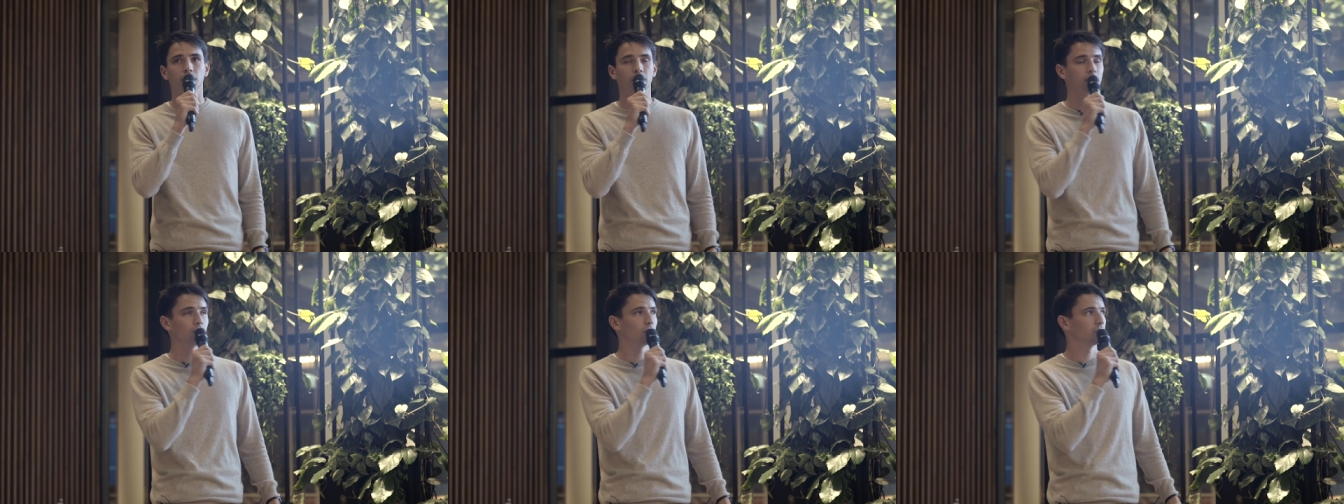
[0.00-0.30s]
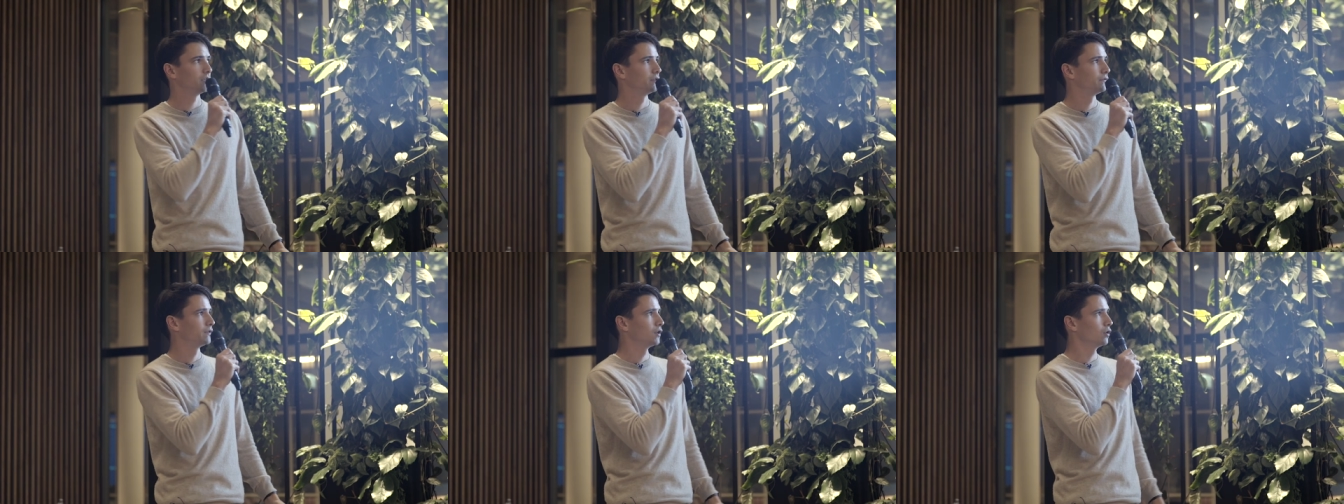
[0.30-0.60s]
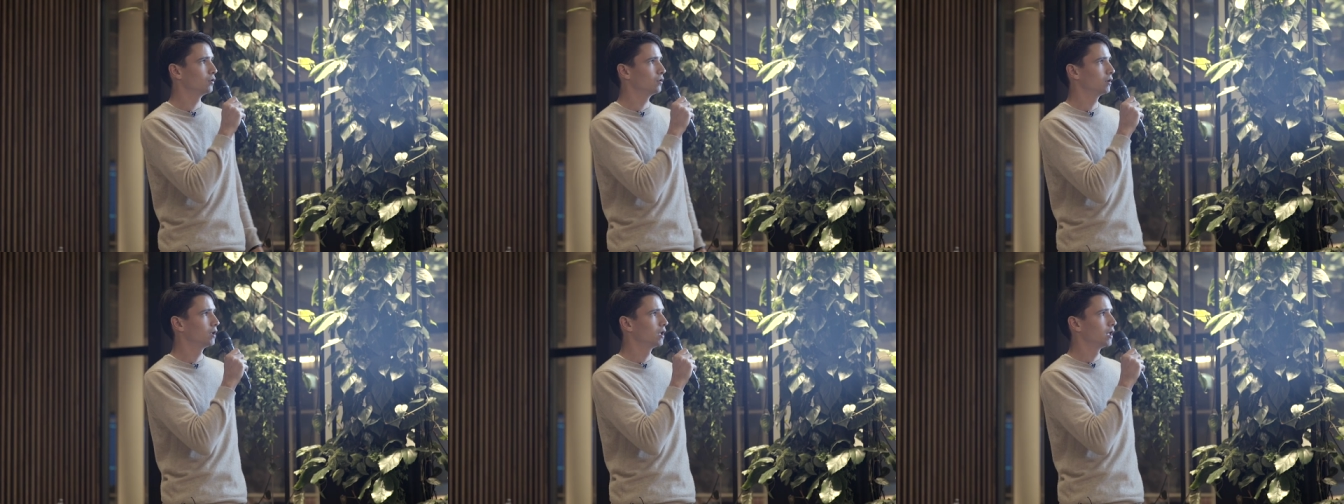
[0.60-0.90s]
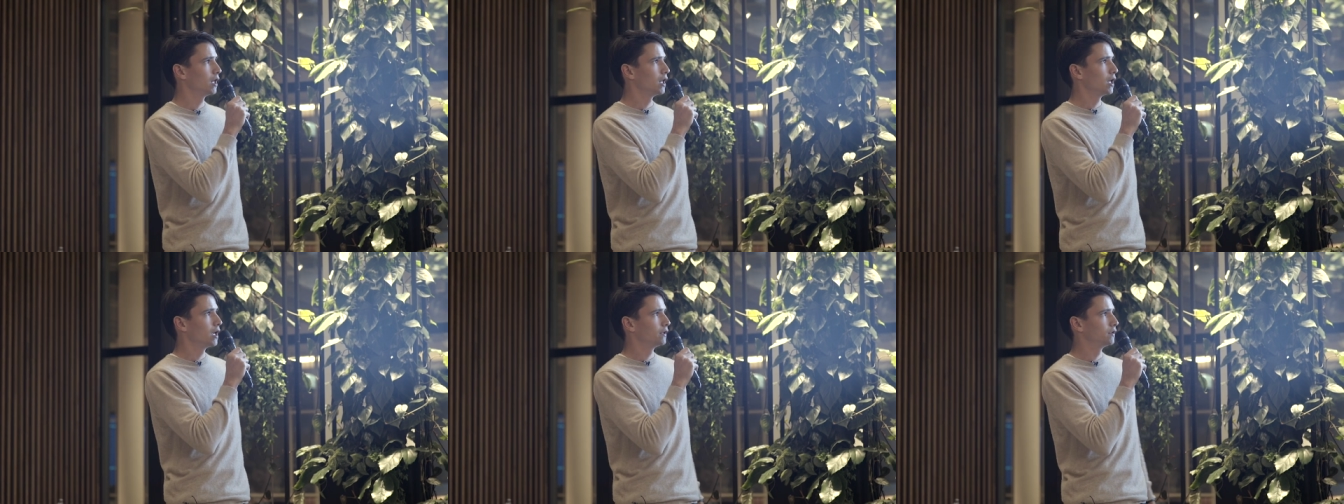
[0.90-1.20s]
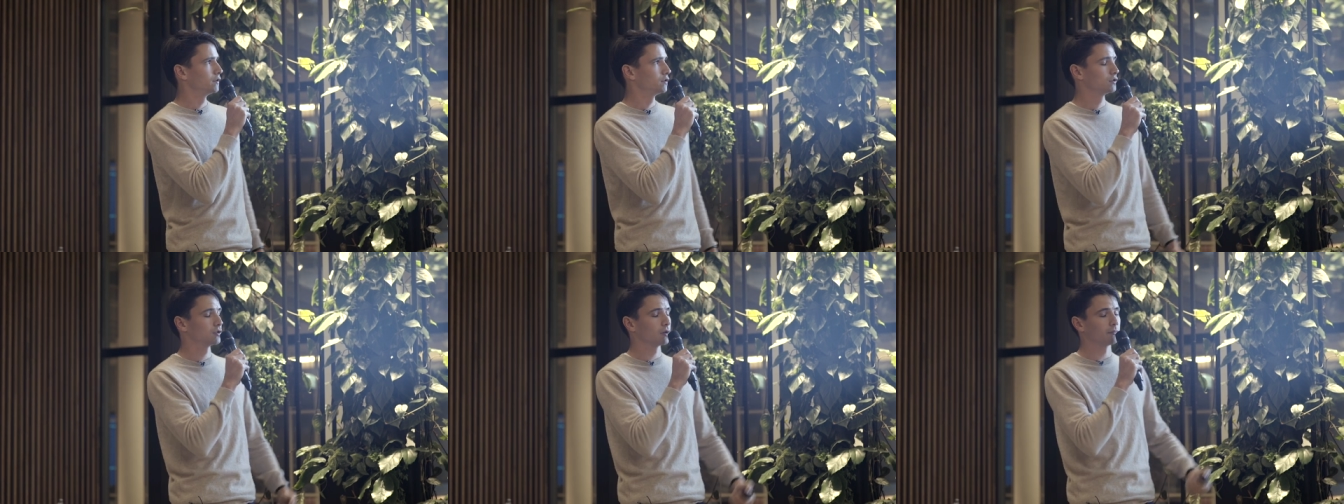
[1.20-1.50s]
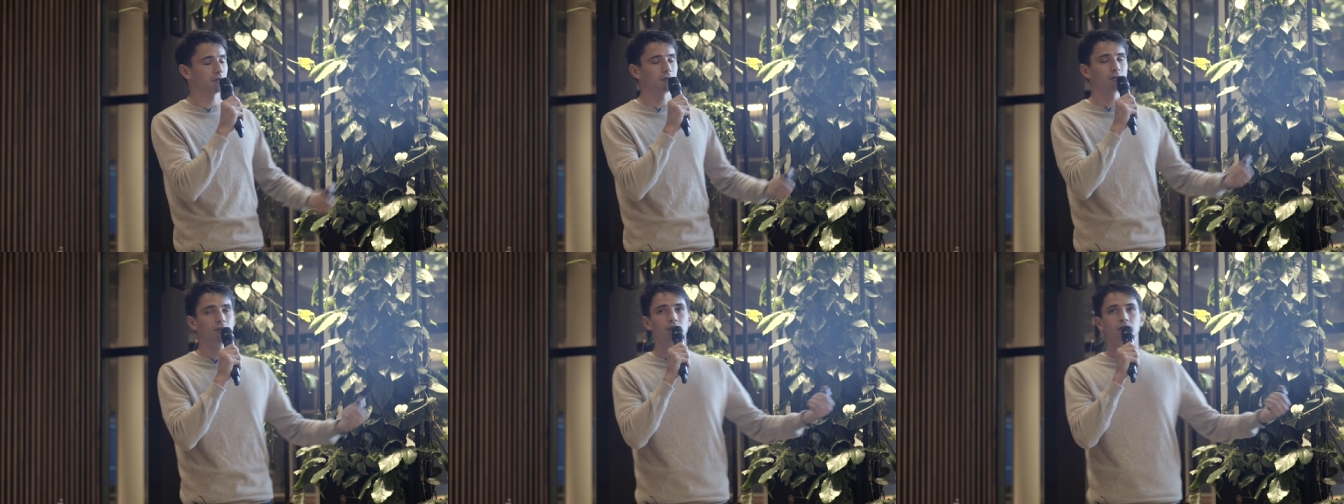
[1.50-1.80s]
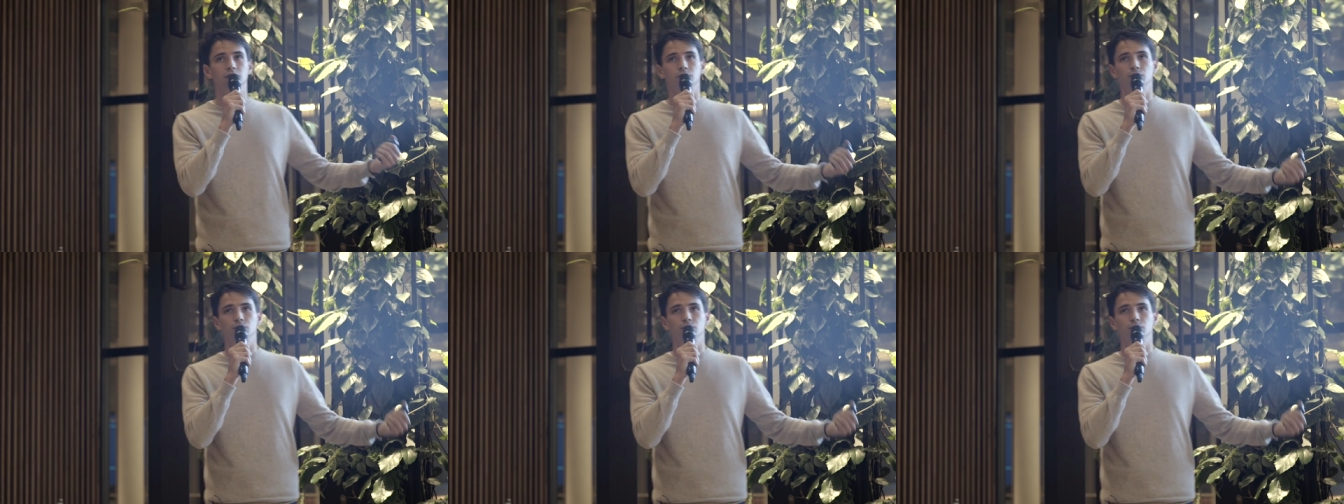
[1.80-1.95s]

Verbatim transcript: rewarded video. This is something that is